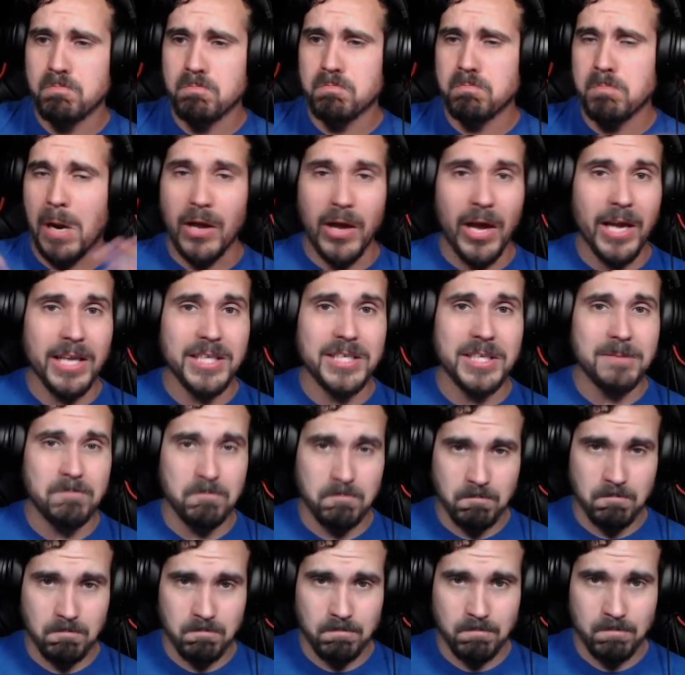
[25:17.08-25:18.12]
I liked it.
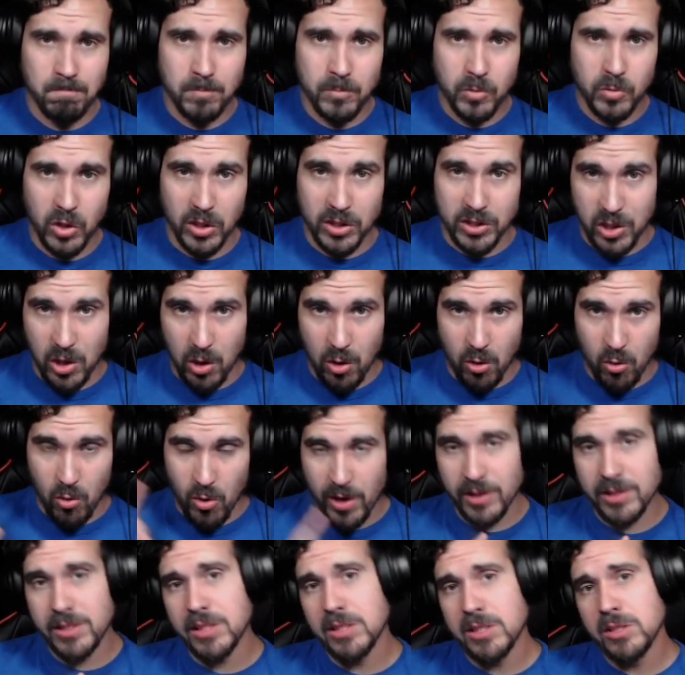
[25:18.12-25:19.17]
Let's go
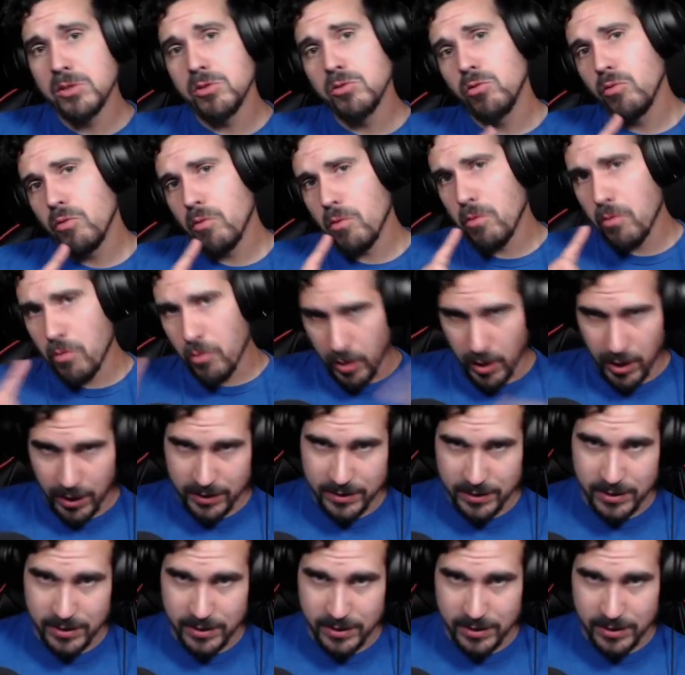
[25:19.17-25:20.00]
on to the next